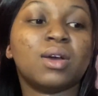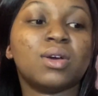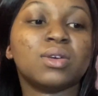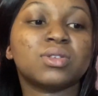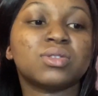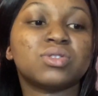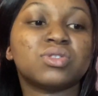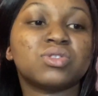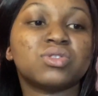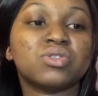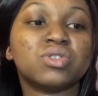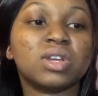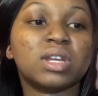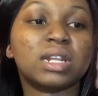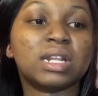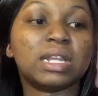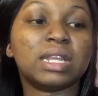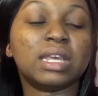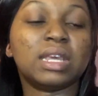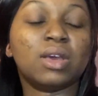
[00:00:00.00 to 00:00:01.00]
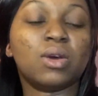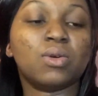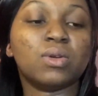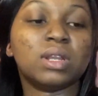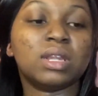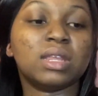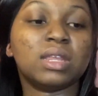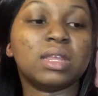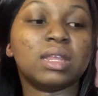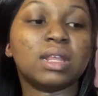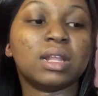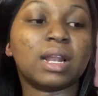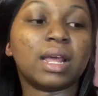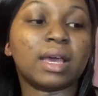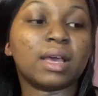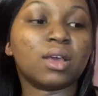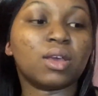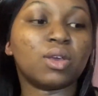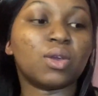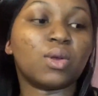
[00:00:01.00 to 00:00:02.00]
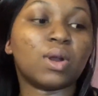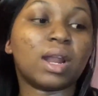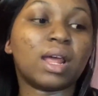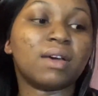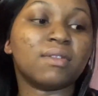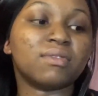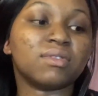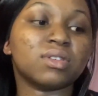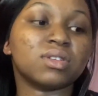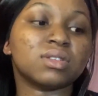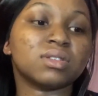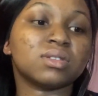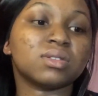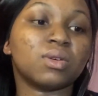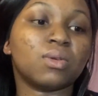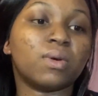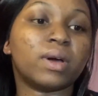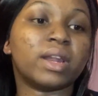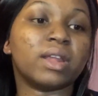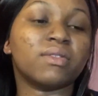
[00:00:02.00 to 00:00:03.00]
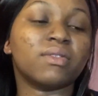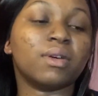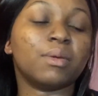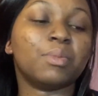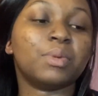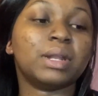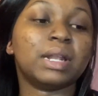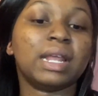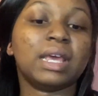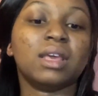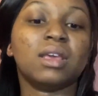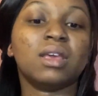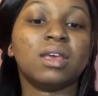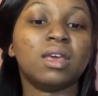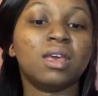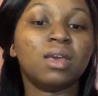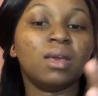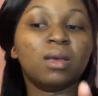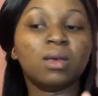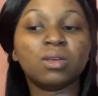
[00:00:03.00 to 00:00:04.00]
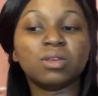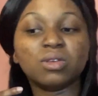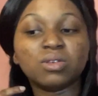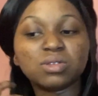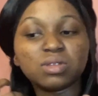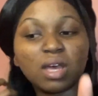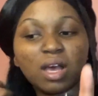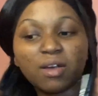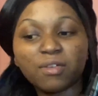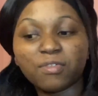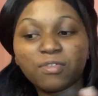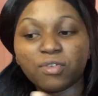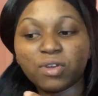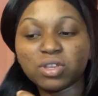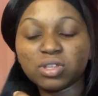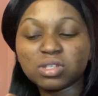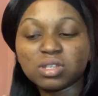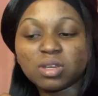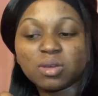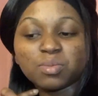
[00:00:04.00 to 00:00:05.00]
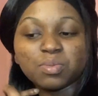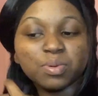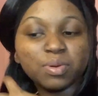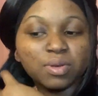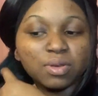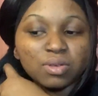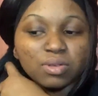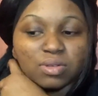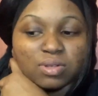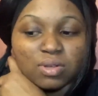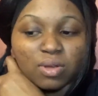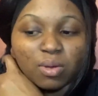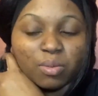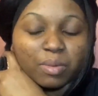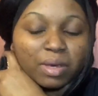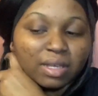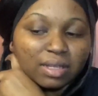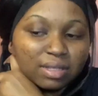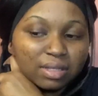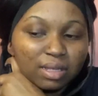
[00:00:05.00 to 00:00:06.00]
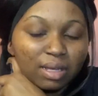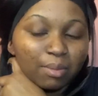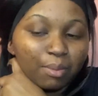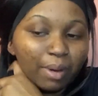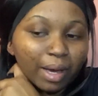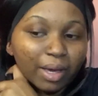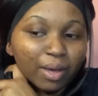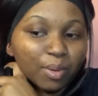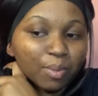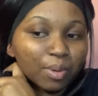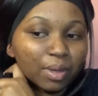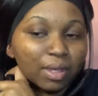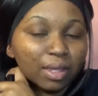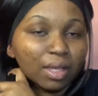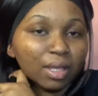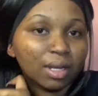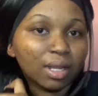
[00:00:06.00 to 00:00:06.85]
strictly only like your lovers or whatever, but like you also have friendship soulmates, in my opinion.